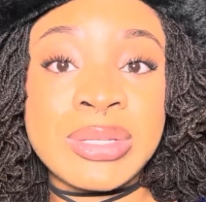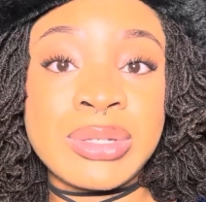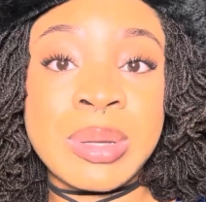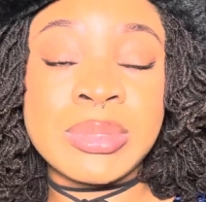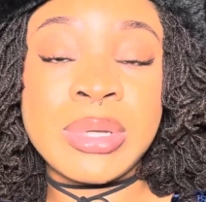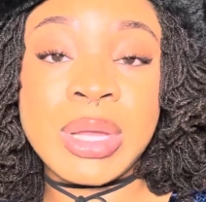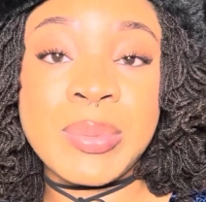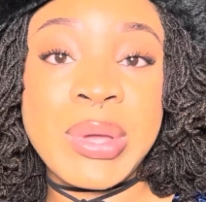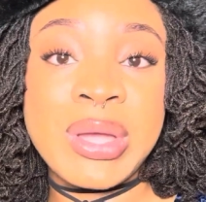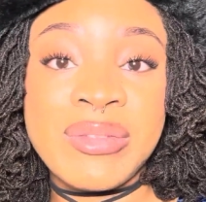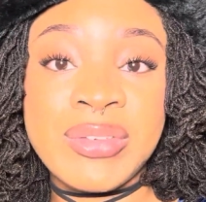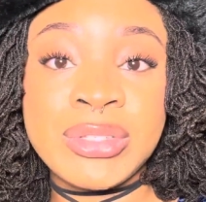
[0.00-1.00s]
So I'm talking
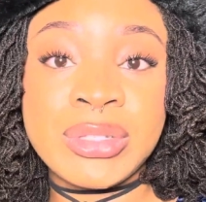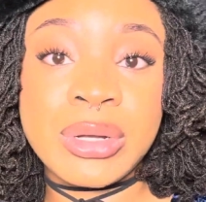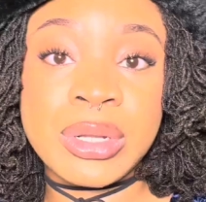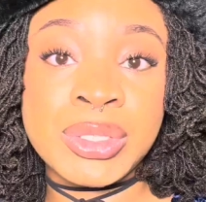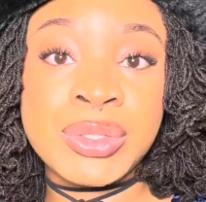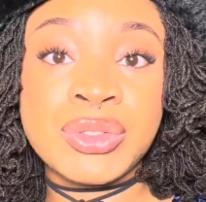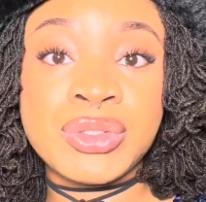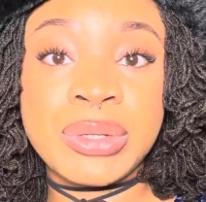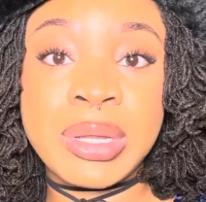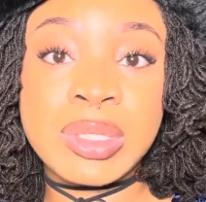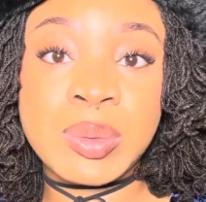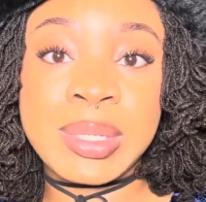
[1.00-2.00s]
about if you started
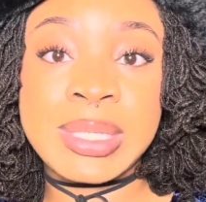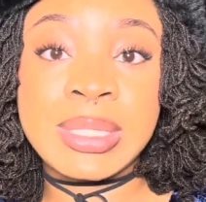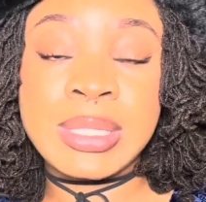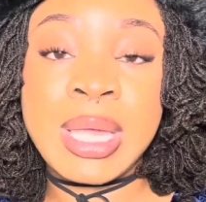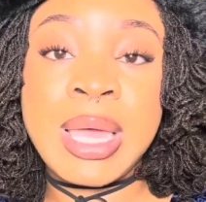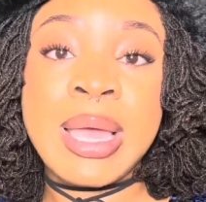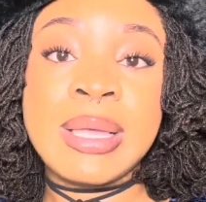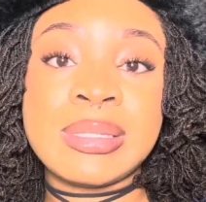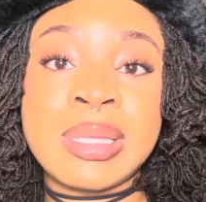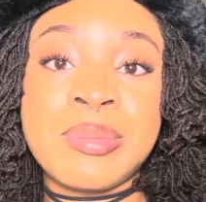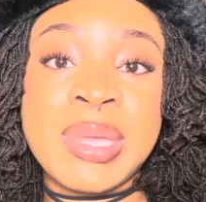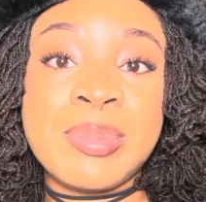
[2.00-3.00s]
2-strand twists,
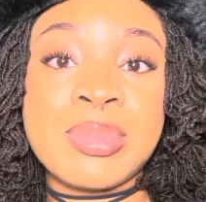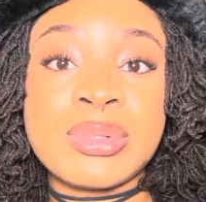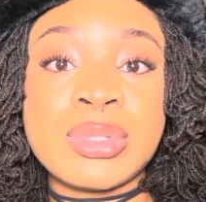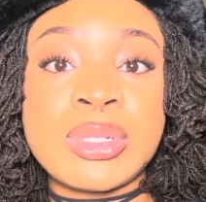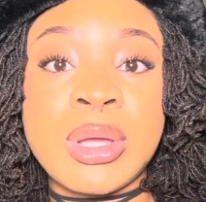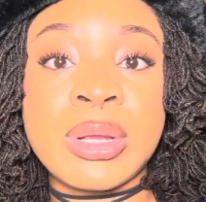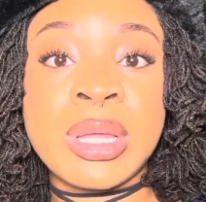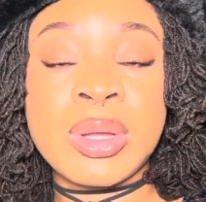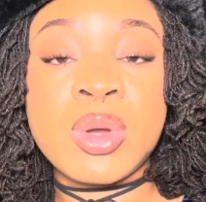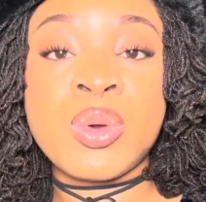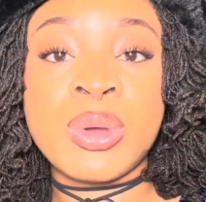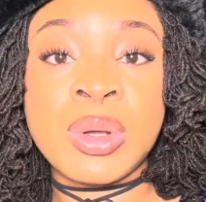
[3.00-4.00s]
some people started
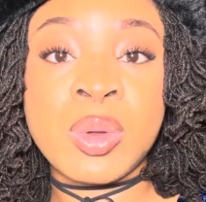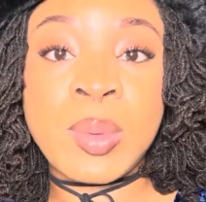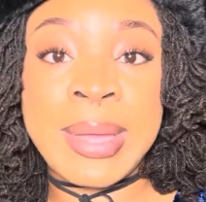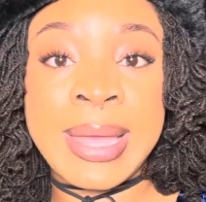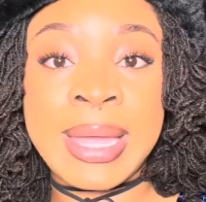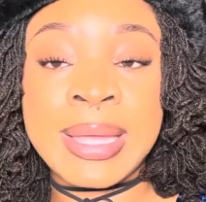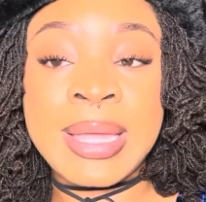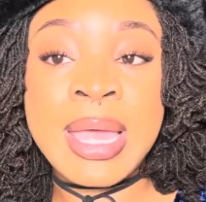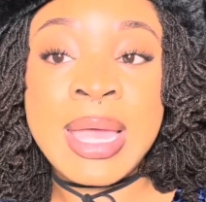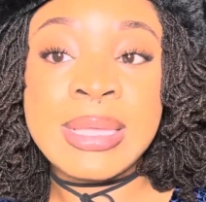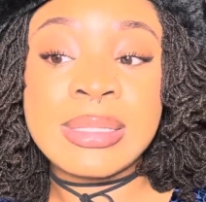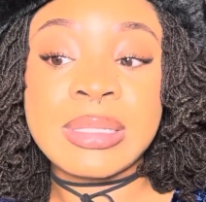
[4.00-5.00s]
quill way,
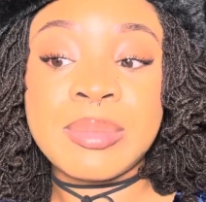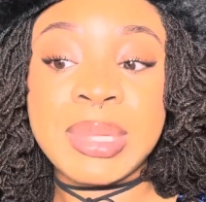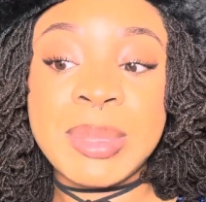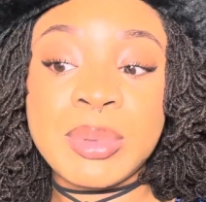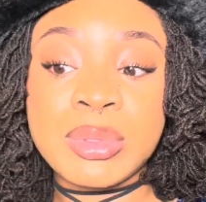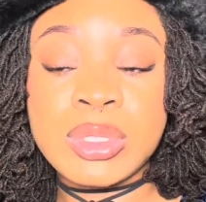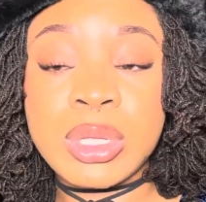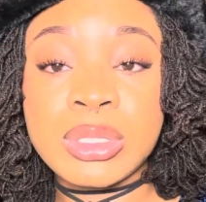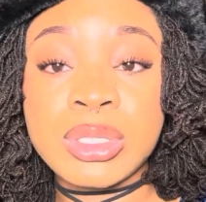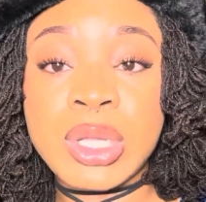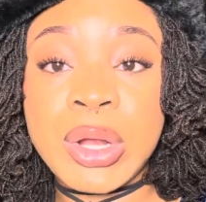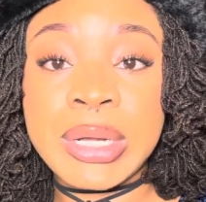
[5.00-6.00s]
some people
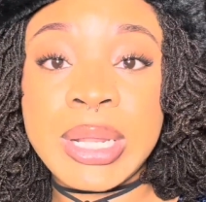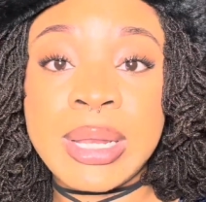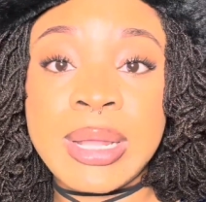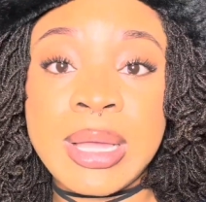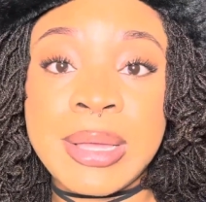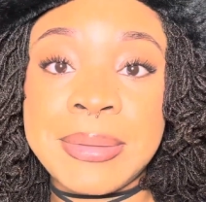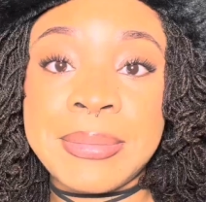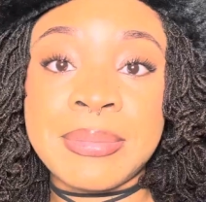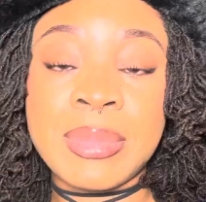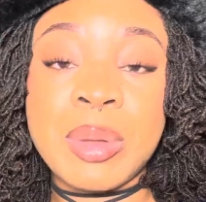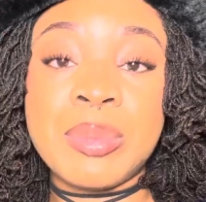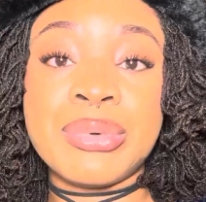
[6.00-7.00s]
started
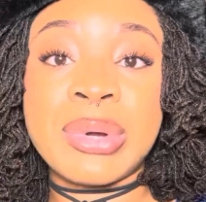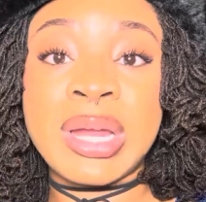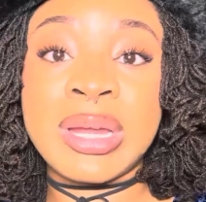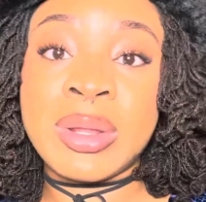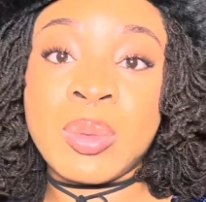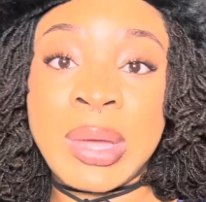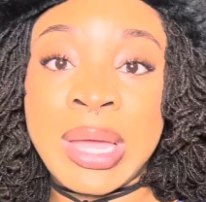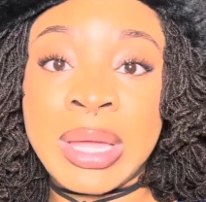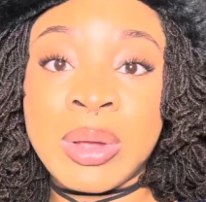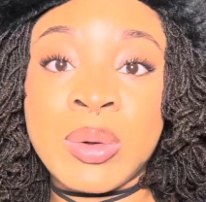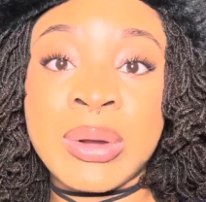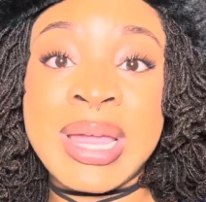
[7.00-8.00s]
braiding way
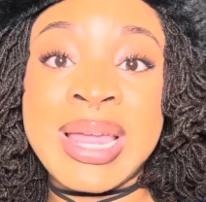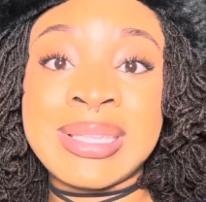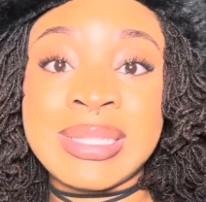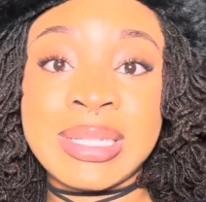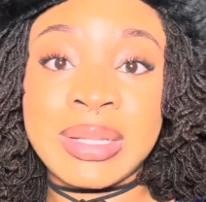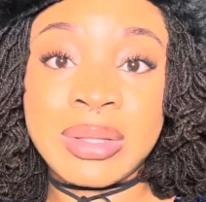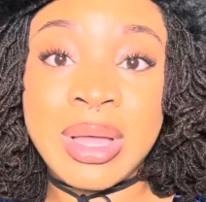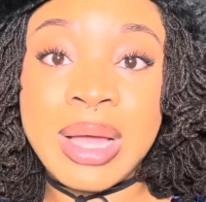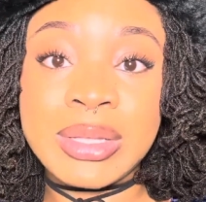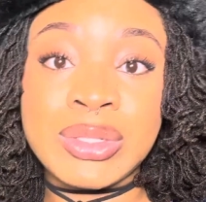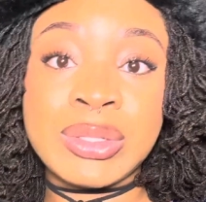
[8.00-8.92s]
or instant locks.